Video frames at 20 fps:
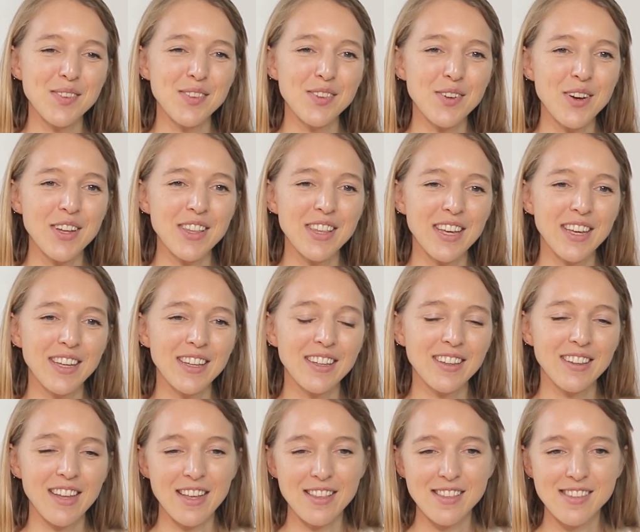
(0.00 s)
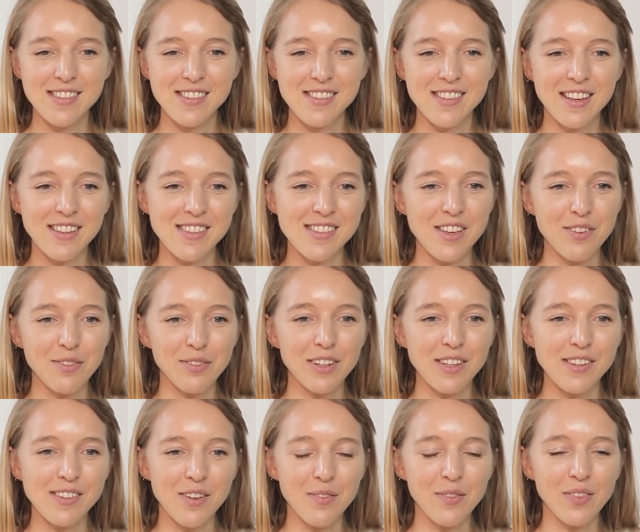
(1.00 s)
So I think that's
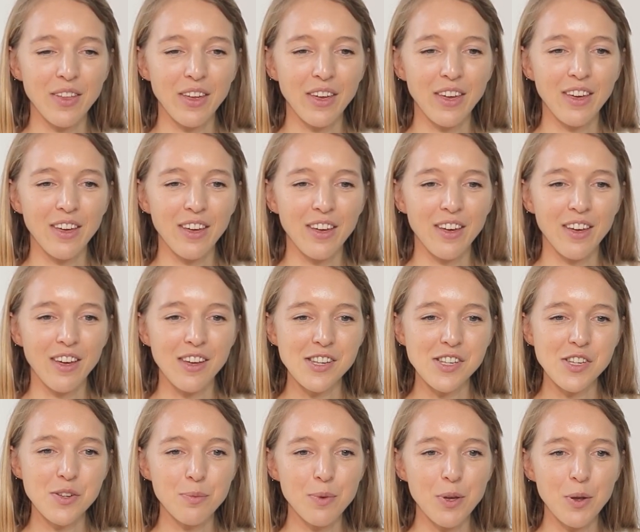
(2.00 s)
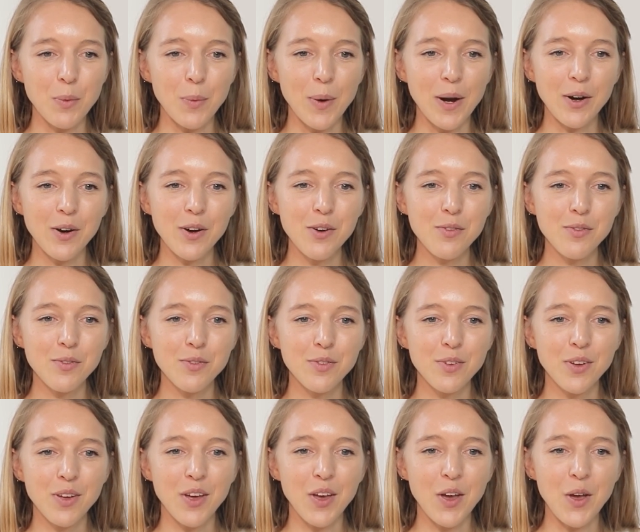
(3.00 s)
definitely something to be aware of.
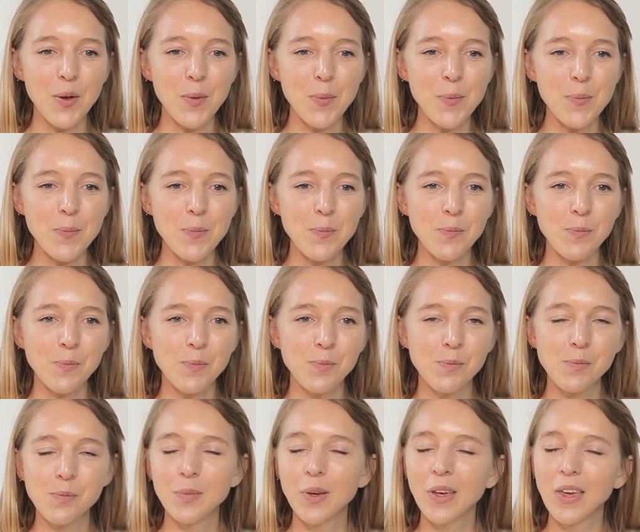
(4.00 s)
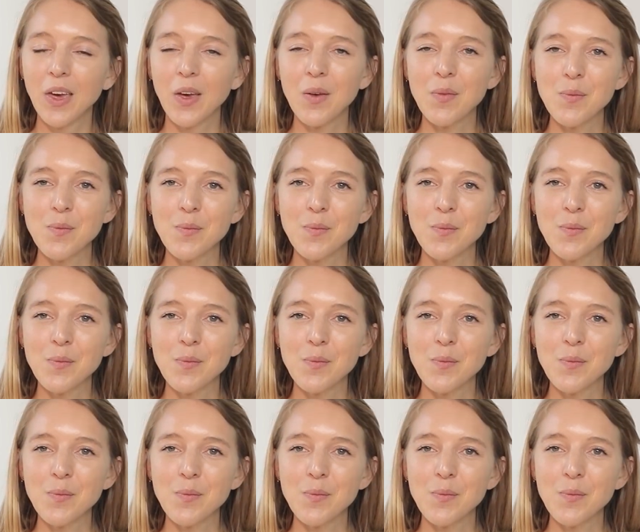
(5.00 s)
But yeah.